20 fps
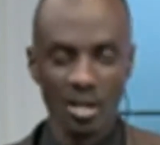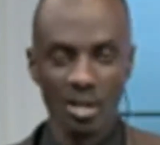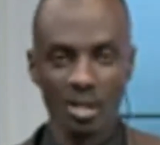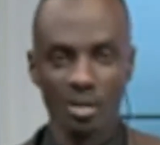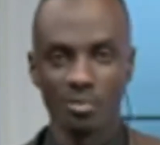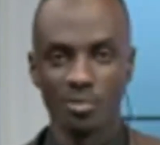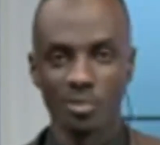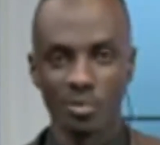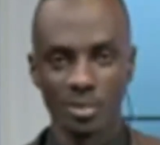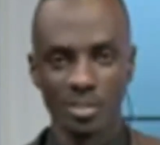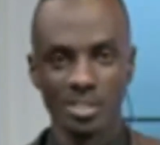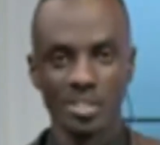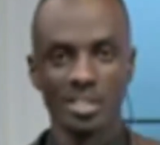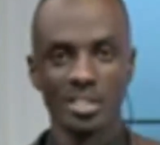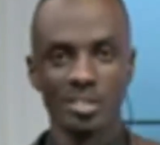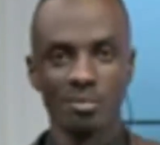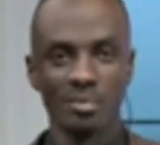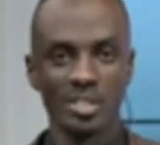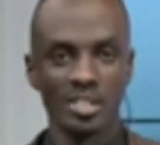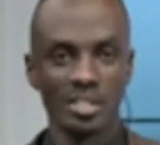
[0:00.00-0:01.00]
Of course,
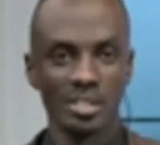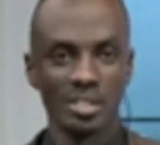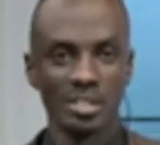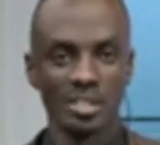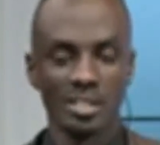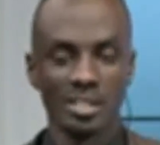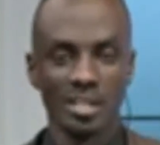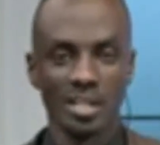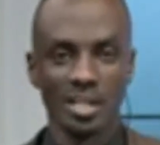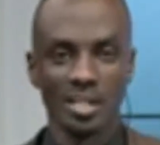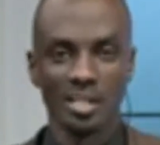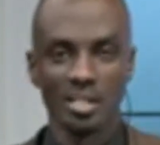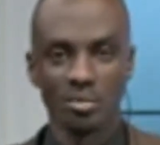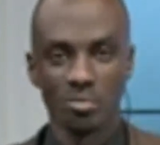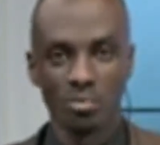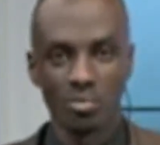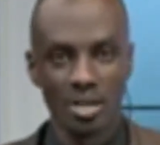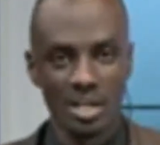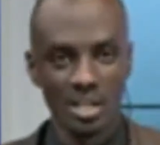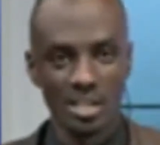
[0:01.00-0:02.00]
this means that
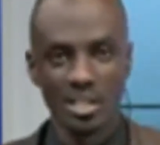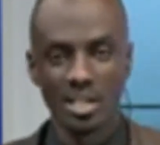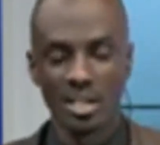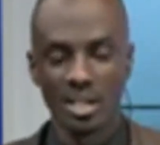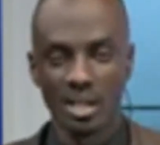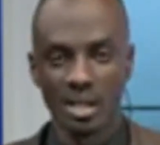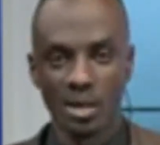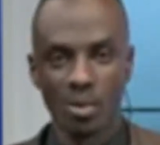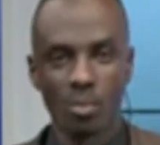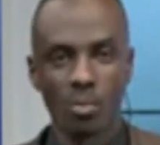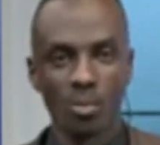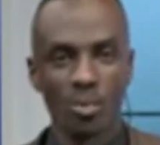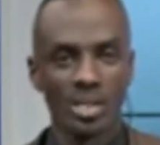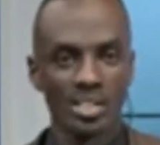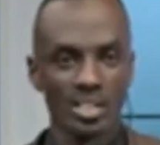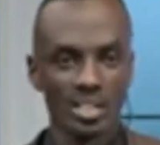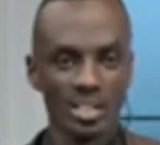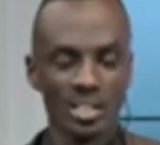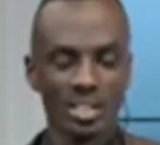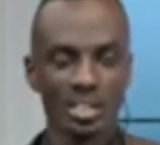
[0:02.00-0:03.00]
Rwanda
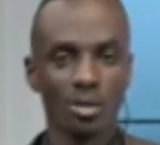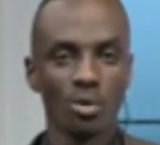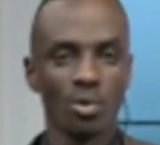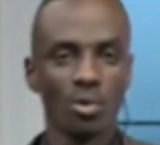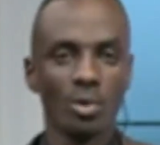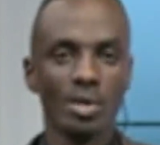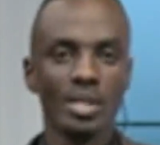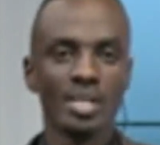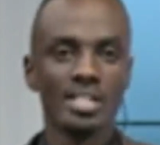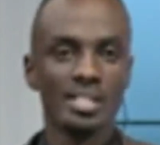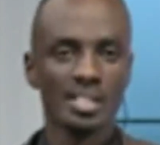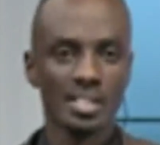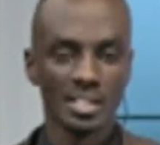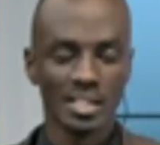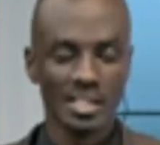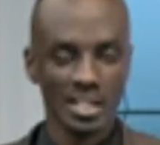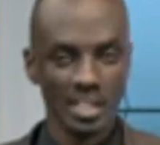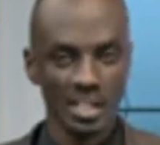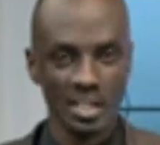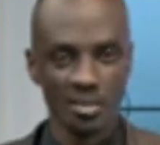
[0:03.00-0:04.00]
wasn't or
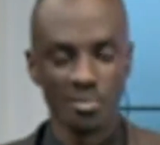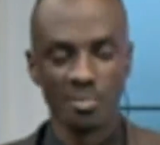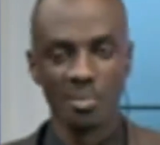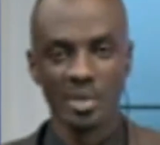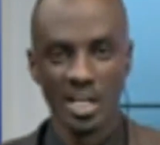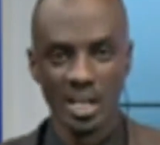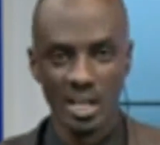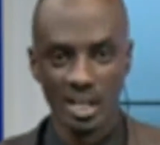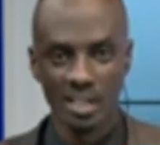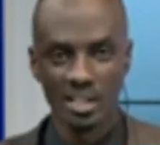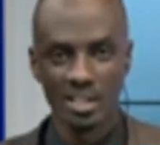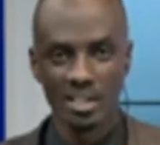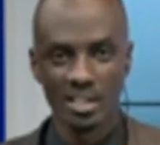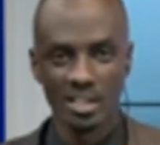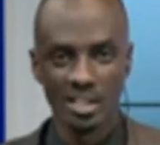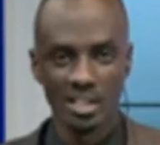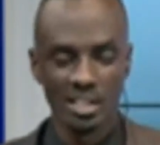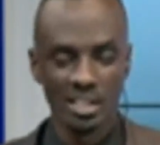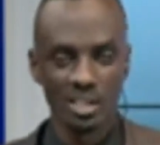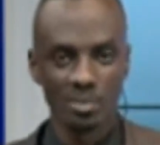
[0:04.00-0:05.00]
isn't left behind
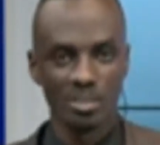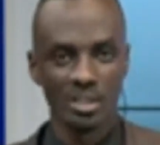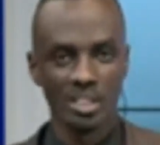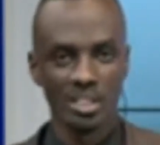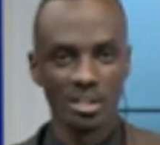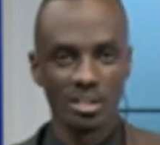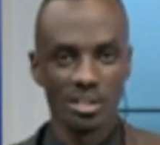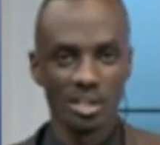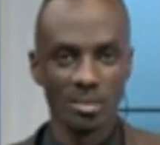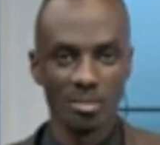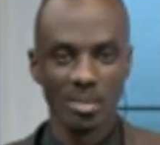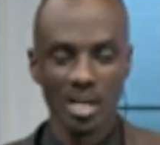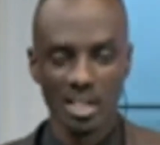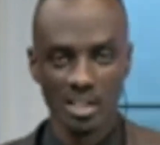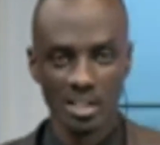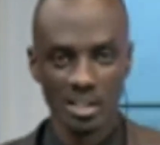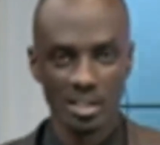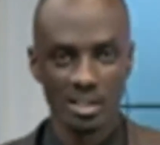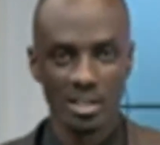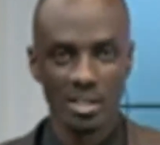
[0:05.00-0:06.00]
in this particular
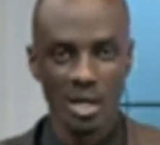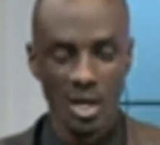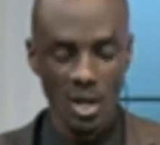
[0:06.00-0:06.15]
matter